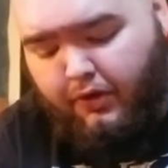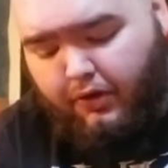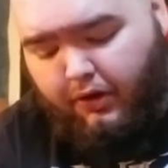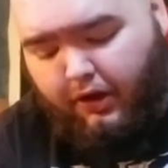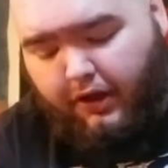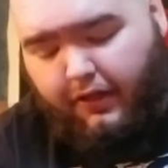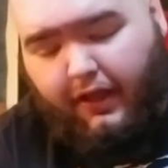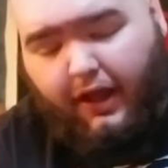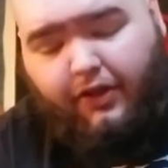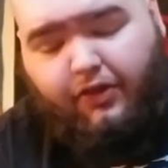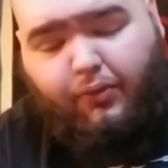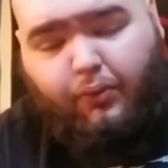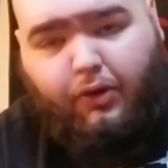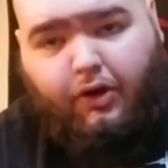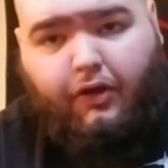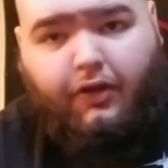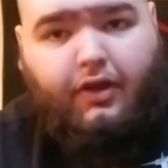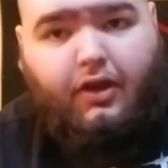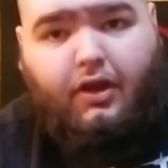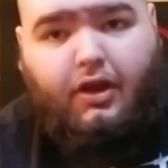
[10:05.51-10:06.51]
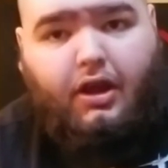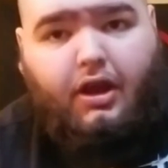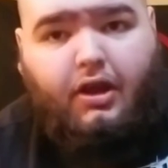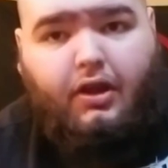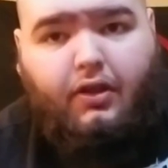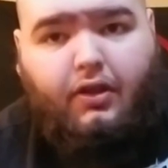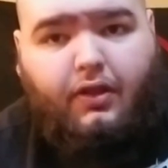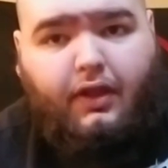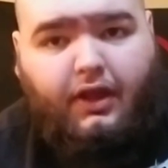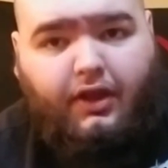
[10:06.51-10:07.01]
Like, that's one of the
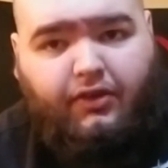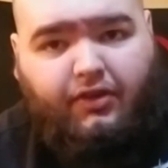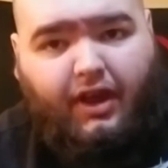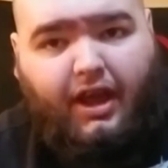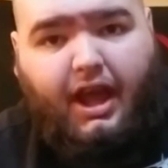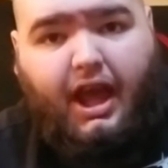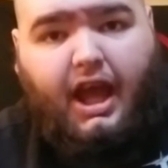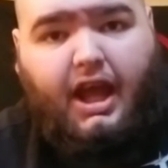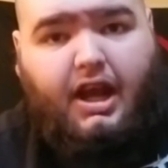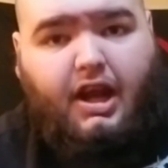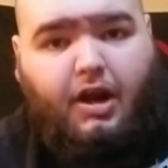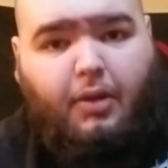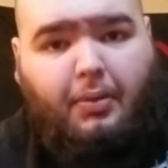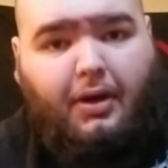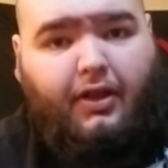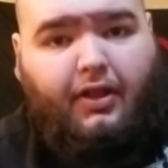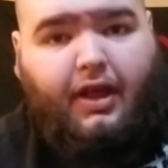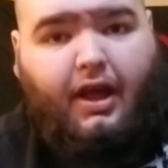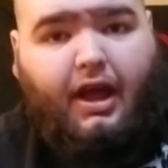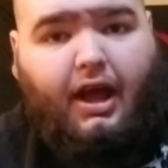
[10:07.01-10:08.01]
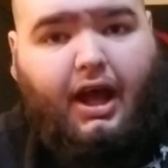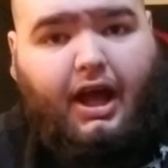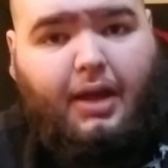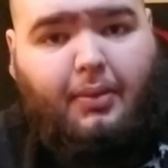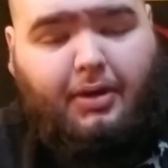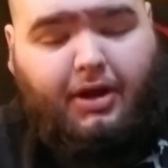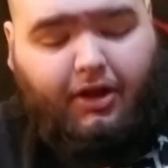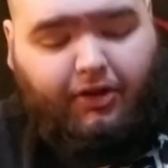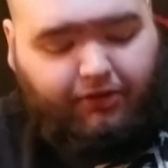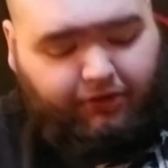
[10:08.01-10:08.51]
things I hated about that
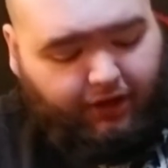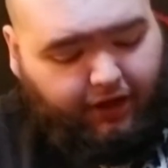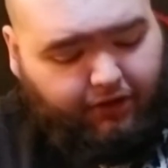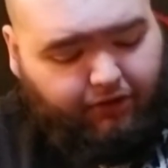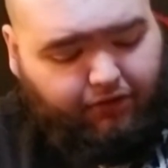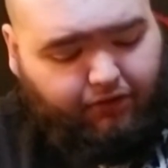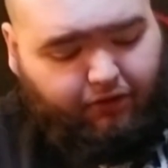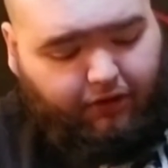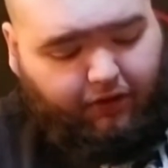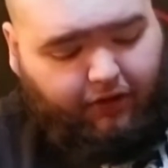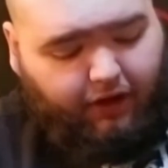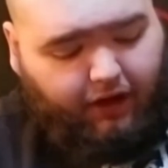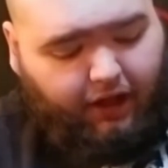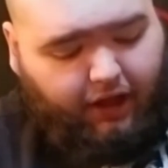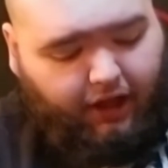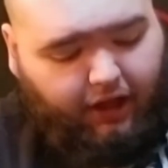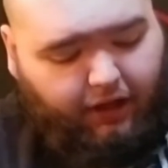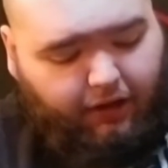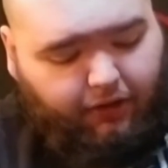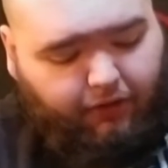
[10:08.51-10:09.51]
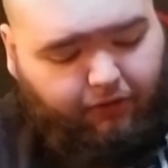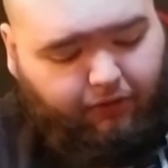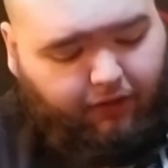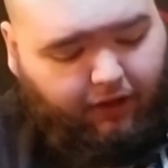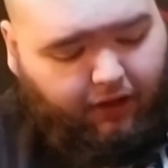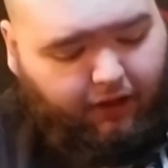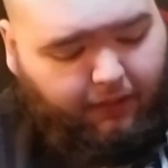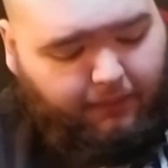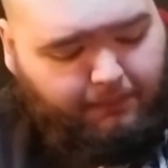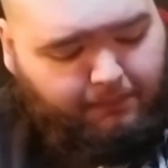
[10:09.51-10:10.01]
Ibanez 9-string that I had, is
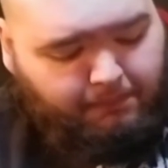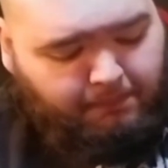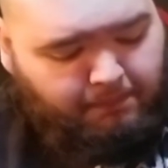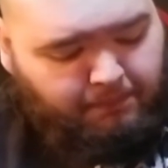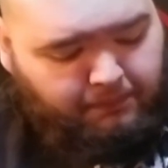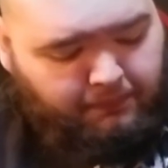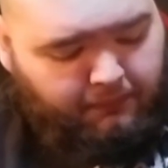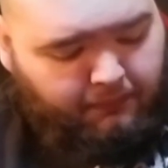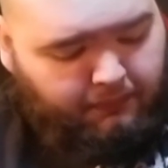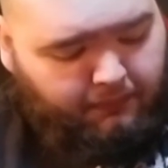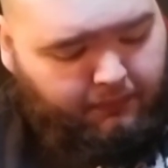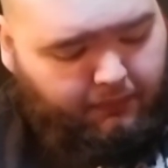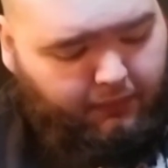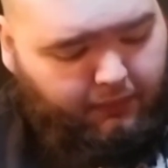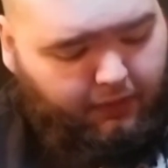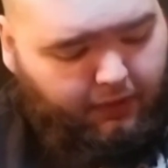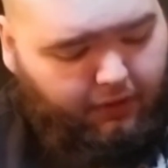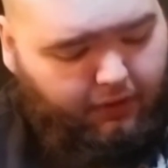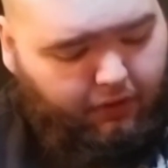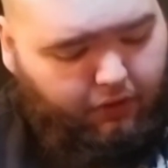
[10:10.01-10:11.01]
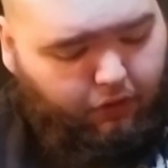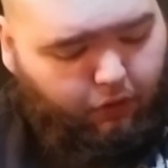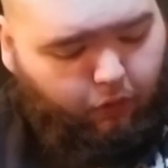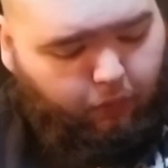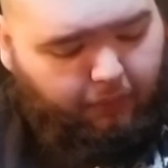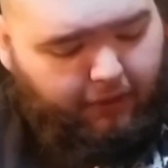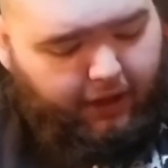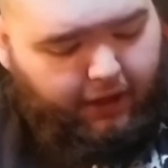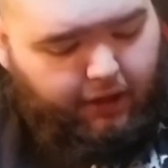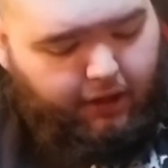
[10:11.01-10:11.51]
that no
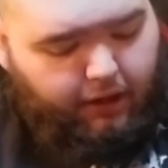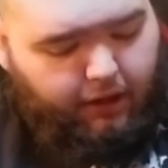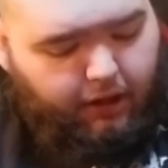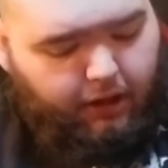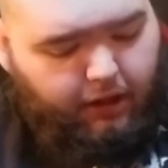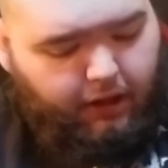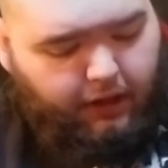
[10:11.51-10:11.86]
matter